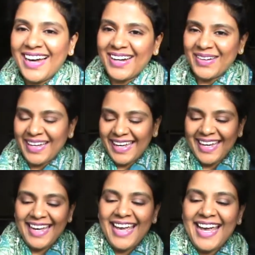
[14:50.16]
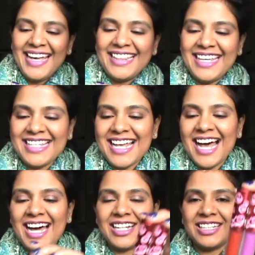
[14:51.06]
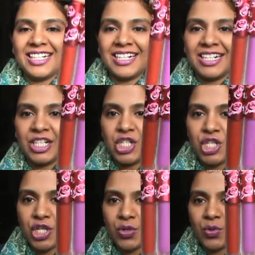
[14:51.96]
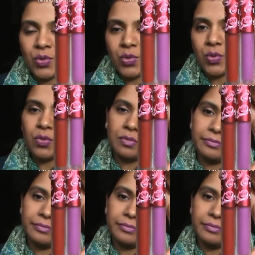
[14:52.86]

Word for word: okay these are the two